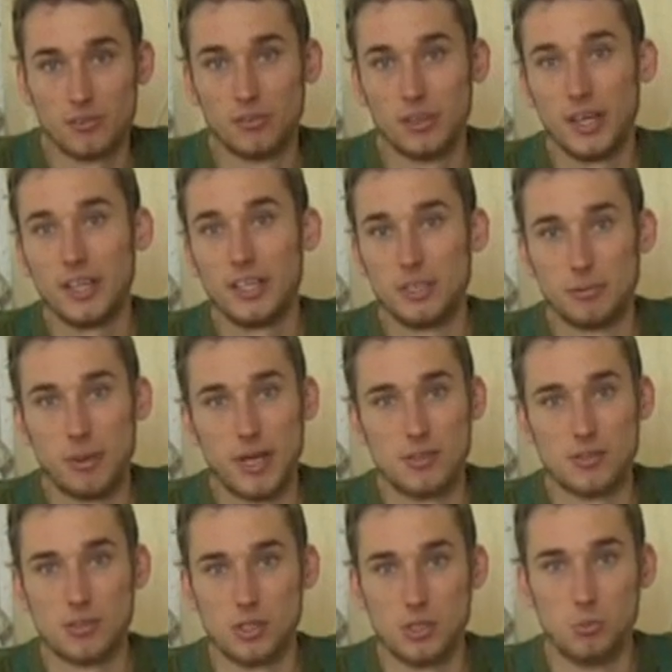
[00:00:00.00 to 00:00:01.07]
that really
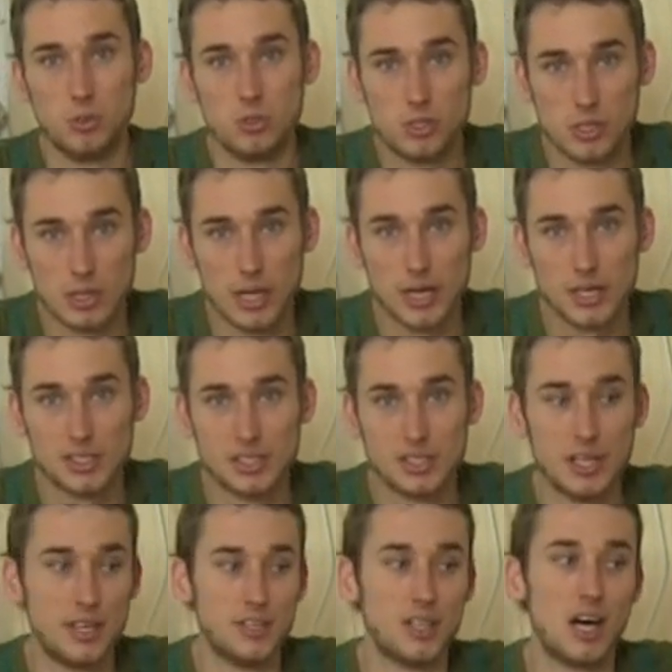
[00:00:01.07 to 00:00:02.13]
depends on your wood
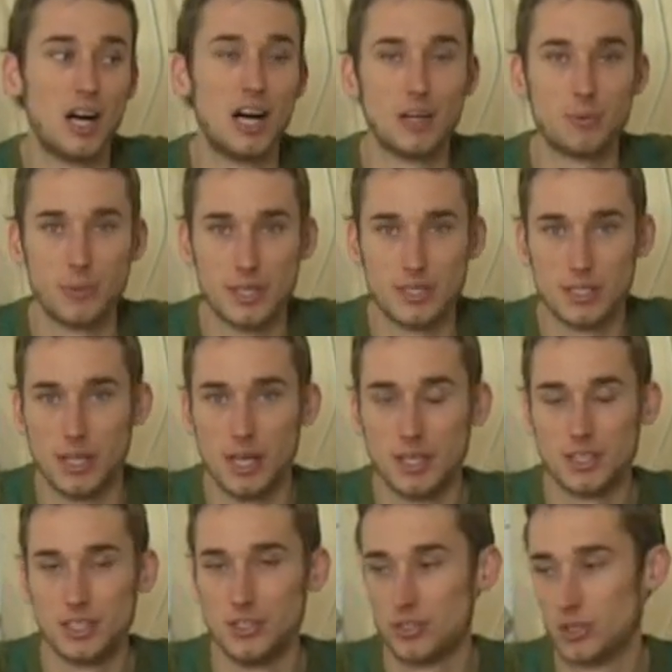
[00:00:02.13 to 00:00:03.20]
selection and your hardware
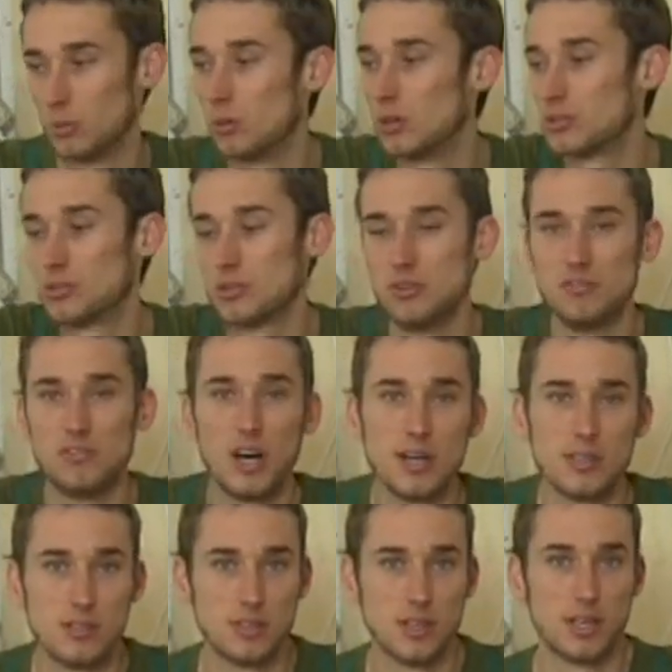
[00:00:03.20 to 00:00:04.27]
selection. So what sort of
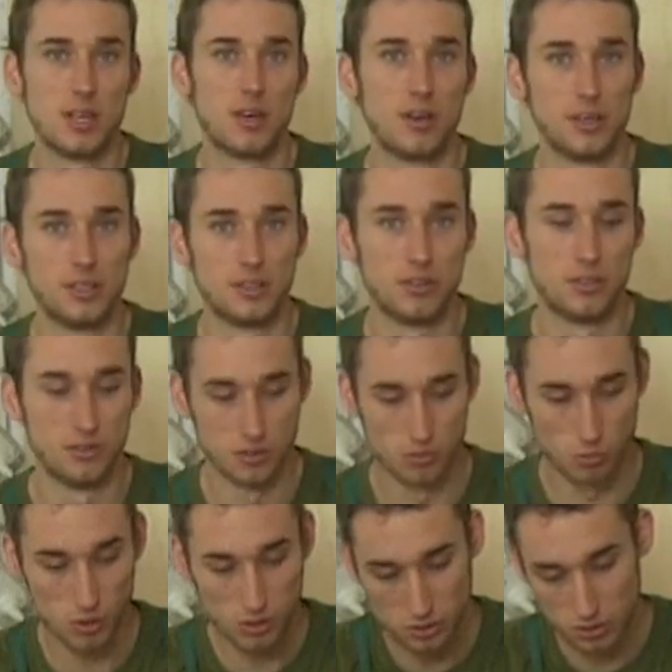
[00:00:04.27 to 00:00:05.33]
vices are you going to
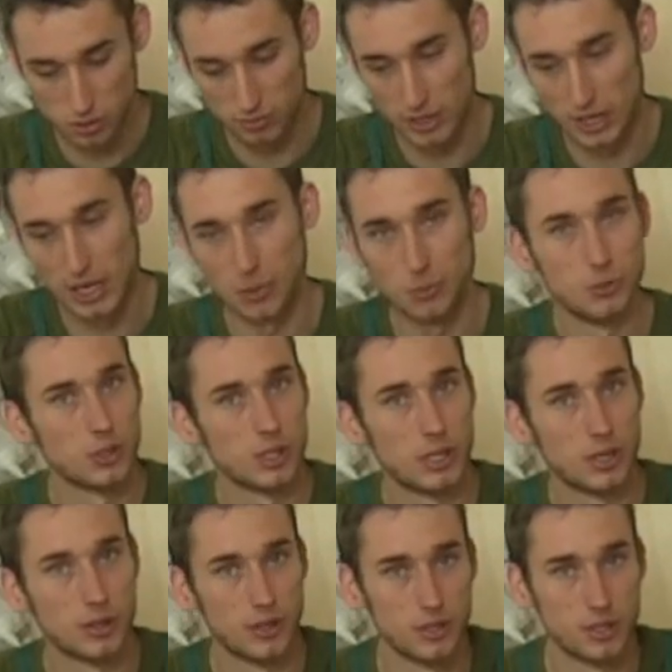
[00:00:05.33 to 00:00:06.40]
use? What sort of hardwood are
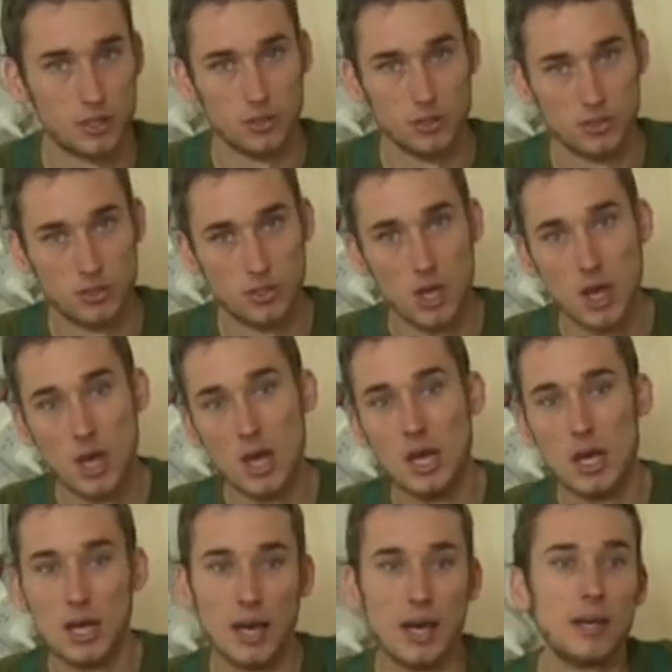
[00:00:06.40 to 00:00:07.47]
you going to use?
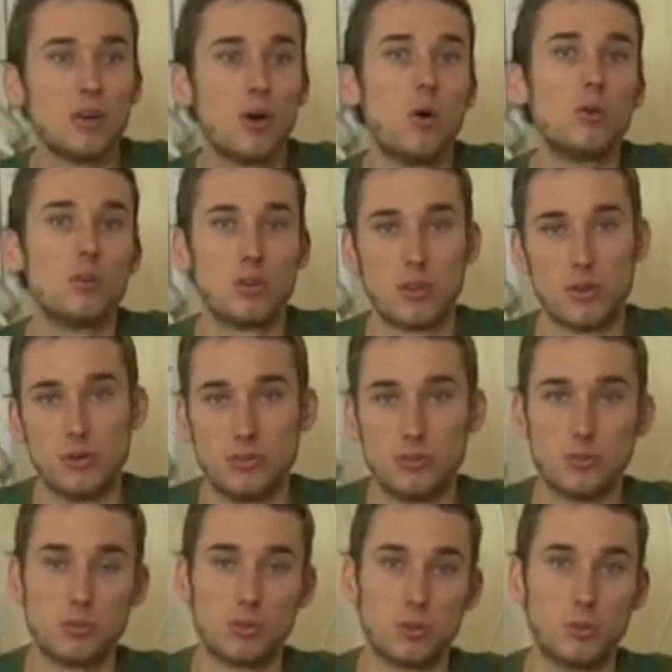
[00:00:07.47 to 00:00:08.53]
And all of
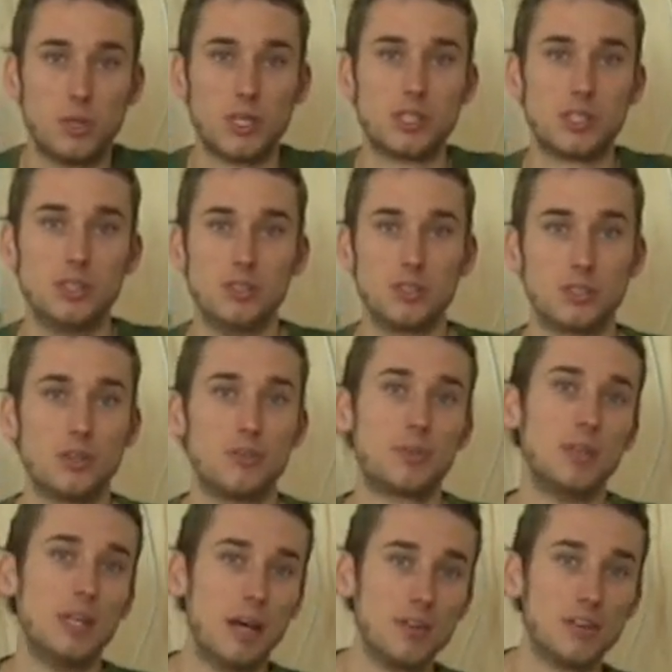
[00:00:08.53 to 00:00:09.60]
those sort of questions.
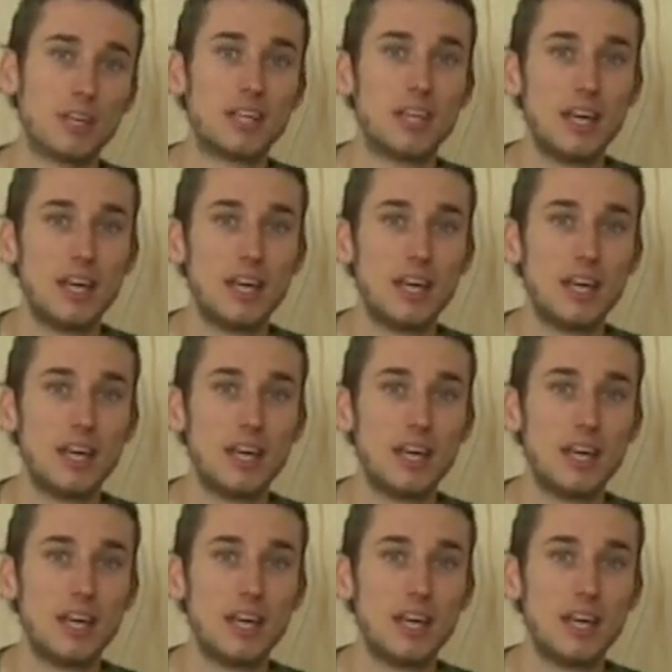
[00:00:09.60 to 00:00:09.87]
Now, the